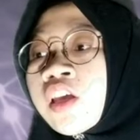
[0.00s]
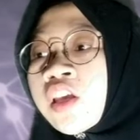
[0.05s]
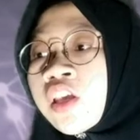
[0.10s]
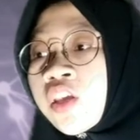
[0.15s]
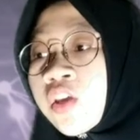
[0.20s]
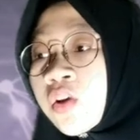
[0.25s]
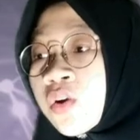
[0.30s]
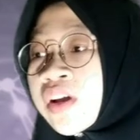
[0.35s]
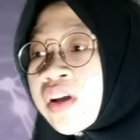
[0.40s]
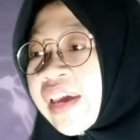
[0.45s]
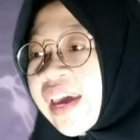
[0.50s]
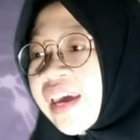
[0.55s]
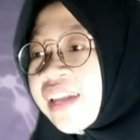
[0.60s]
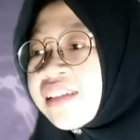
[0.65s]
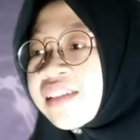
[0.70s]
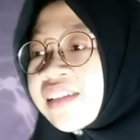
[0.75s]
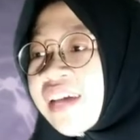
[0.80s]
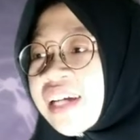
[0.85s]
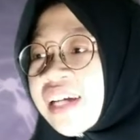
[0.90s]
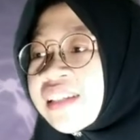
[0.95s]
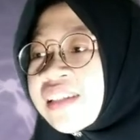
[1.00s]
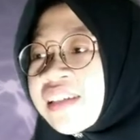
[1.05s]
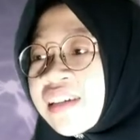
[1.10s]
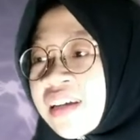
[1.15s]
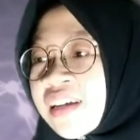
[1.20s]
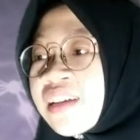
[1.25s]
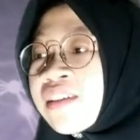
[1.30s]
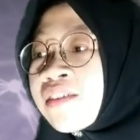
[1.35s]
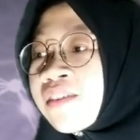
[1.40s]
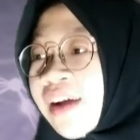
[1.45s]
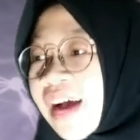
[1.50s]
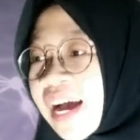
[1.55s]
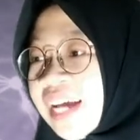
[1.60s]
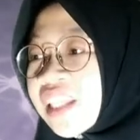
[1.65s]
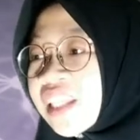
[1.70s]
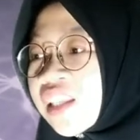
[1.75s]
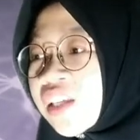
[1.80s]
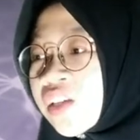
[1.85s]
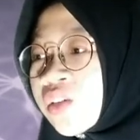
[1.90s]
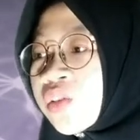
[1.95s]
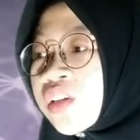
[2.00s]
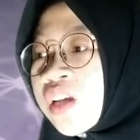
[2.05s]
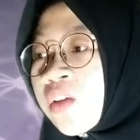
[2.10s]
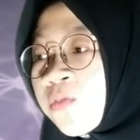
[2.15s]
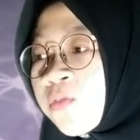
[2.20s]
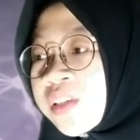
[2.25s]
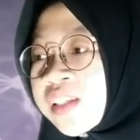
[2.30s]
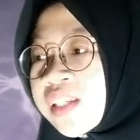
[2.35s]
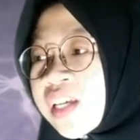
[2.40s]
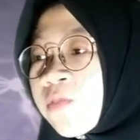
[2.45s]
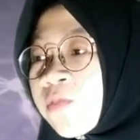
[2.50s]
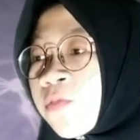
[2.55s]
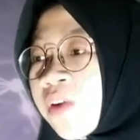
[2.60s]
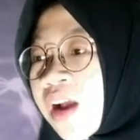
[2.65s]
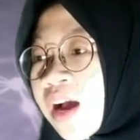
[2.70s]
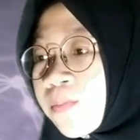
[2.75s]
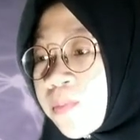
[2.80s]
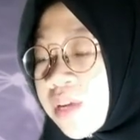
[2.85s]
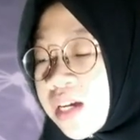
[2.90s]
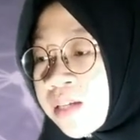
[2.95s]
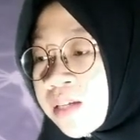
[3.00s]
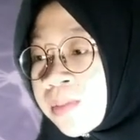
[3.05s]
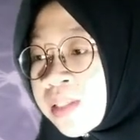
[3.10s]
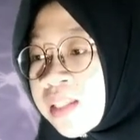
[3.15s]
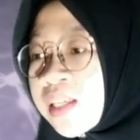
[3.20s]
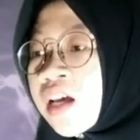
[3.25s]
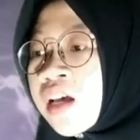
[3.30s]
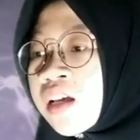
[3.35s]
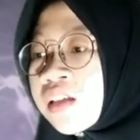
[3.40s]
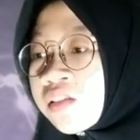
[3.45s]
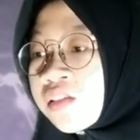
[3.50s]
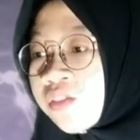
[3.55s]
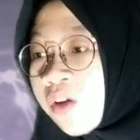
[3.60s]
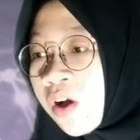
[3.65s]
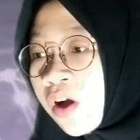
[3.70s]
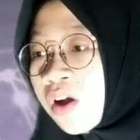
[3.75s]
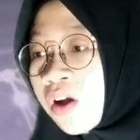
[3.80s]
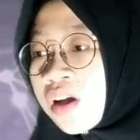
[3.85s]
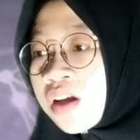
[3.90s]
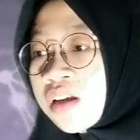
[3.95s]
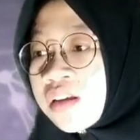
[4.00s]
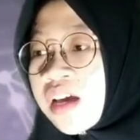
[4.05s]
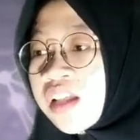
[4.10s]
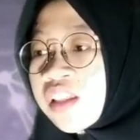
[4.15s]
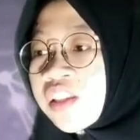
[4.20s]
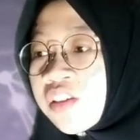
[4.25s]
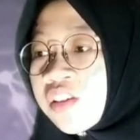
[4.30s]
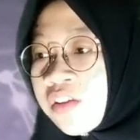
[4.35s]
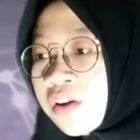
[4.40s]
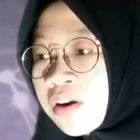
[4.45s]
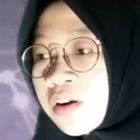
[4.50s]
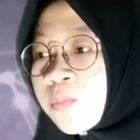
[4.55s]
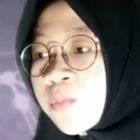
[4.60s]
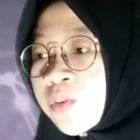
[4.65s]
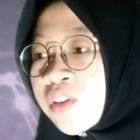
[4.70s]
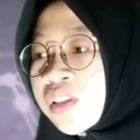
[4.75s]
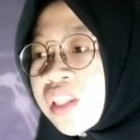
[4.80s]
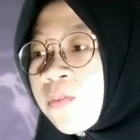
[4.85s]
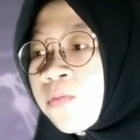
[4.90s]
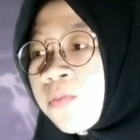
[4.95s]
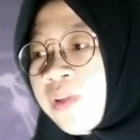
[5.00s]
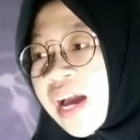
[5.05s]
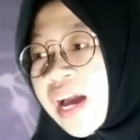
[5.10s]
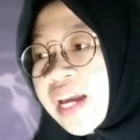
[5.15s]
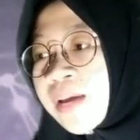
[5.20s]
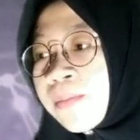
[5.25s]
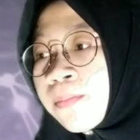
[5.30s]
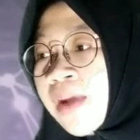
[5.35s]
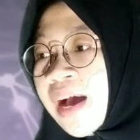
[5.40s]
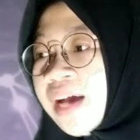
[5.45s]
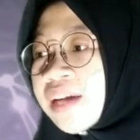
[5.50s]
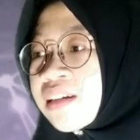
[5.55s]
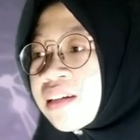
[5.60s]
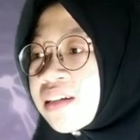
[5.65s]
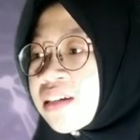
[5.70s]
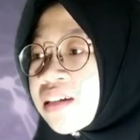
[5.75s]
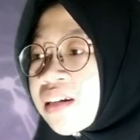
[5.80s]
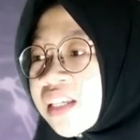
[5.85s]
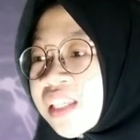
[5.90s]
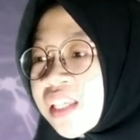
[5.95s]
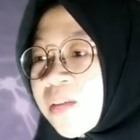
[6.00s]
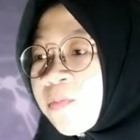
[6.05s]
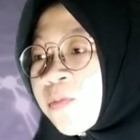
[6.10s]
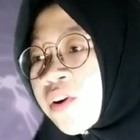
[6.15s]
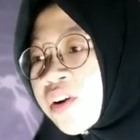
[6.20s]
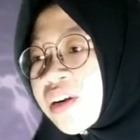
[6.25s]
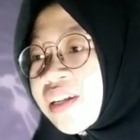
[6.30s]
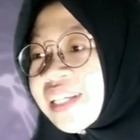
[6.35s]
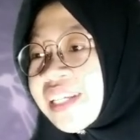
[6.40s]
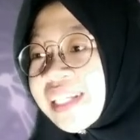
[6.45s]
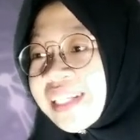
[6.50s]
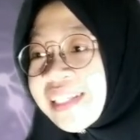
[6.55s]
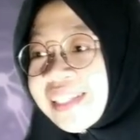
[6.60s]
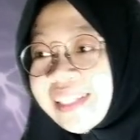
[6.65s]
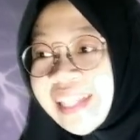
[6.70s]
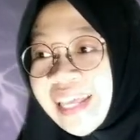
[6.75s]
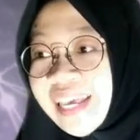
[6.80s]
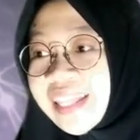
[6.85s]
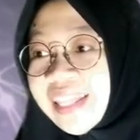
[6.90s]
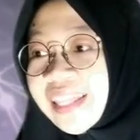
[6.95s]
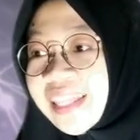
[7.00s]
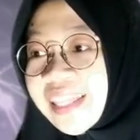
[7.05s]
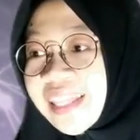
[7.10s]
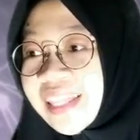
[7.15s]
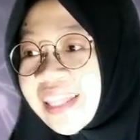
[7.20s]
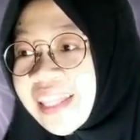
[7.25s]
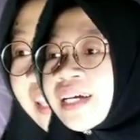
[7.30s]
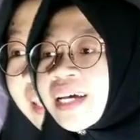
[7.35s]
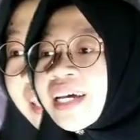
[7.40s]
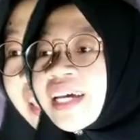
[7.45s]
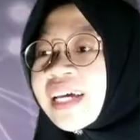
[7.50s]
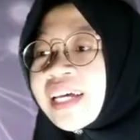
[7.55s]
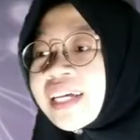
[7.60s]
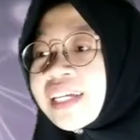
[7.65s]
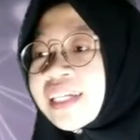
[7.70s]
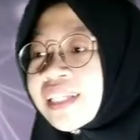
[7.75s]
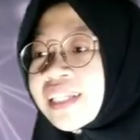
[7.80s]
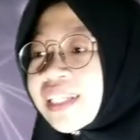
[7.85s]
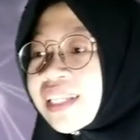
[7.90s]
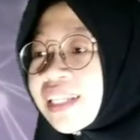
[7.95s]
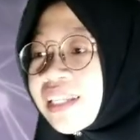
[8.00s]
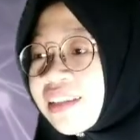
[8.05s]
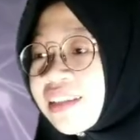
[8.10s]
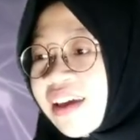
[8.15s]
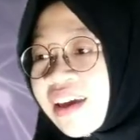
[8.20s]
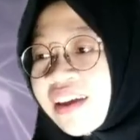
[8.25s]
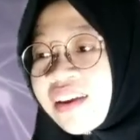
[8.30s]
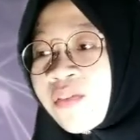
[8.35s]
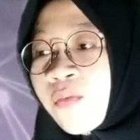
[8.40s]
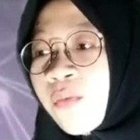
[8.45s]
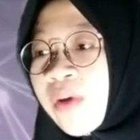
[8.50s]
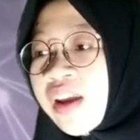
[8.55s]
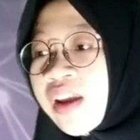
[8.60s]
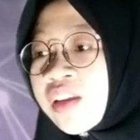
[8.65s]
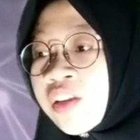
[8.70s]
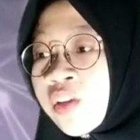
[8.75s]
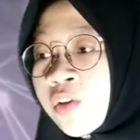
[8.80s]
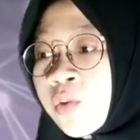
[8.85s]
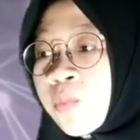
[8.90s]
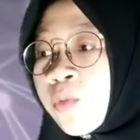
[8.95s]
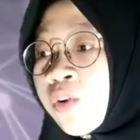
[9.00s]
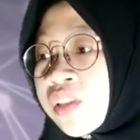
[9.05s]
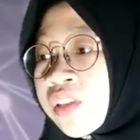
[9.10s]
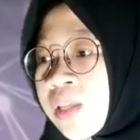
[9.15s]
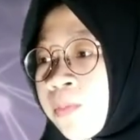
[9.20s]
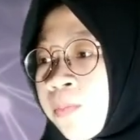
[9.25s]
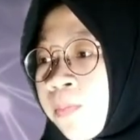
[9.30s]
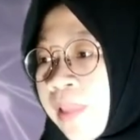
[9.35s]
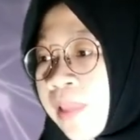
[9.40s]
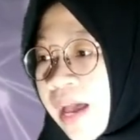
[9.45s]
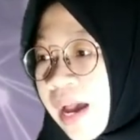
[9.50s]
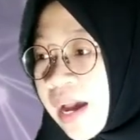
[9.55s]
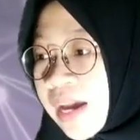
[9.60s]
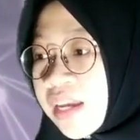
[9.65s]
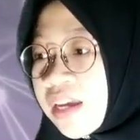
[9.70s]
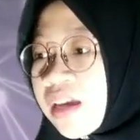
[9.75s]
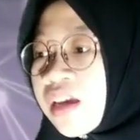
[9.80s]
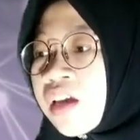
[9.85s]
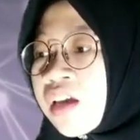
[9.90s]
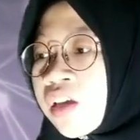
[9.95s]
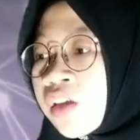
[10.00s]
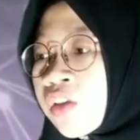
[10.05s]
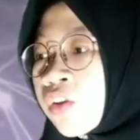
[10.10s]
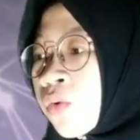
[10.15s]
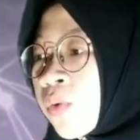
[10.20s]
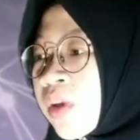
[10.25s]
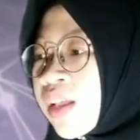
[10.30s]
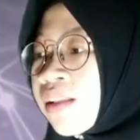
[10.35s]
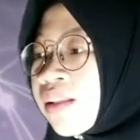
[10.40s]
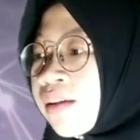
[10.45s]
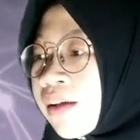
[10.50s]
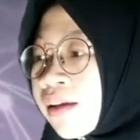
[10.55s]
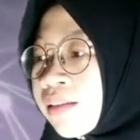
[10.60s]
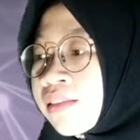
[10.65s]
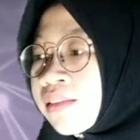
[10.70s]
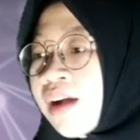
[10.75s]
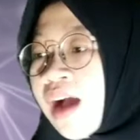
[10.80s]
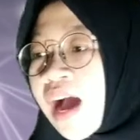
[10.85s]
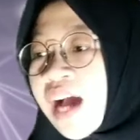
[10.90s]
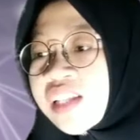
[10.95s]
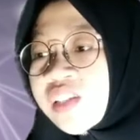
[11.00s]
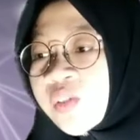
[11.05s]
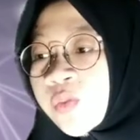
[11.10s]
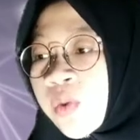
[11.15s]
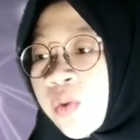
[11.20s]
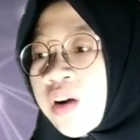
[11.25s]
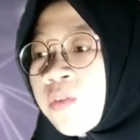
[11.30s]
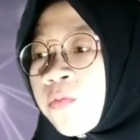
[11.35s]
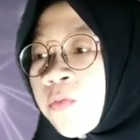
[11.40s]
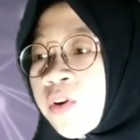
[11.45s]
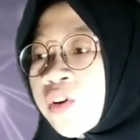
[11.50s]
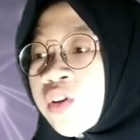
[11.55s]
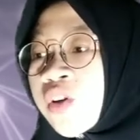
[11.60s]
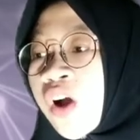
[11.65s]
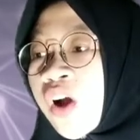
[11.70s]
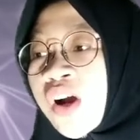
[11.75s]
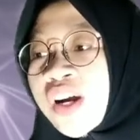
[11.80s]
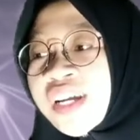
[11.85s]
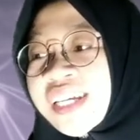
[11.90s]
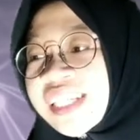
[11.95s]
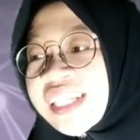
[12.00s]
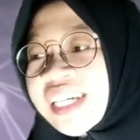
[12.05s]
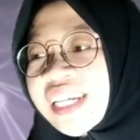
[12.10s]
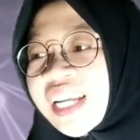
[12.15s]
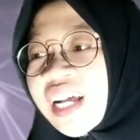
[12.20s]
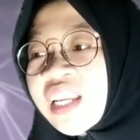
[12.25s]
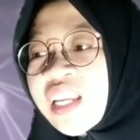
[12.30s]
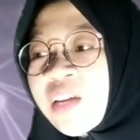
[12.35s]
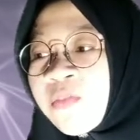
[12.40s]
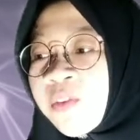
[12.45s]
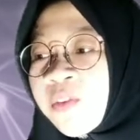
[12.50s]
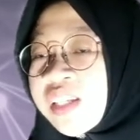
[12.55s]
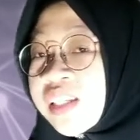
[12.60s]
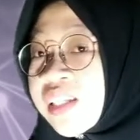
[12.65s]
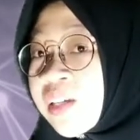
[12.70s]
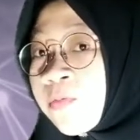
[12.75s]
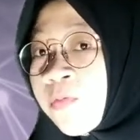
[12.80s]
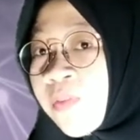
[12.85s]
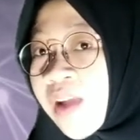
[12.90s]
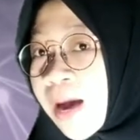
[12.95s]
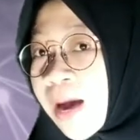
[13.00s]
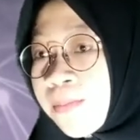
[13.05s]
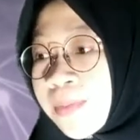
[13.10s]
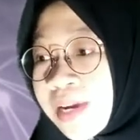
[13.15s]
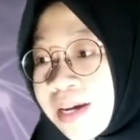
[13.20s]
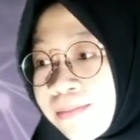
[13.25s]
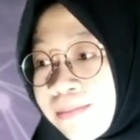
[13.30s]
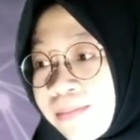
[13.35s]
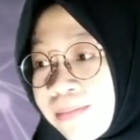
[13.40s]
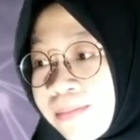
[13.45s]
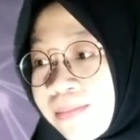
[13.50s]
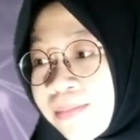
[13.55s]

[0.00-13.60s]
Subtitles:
You can just rewrite your division problems so that you're multiplying by the reciprocal instead. Then when you multiply, you will get the answer for the original division problem.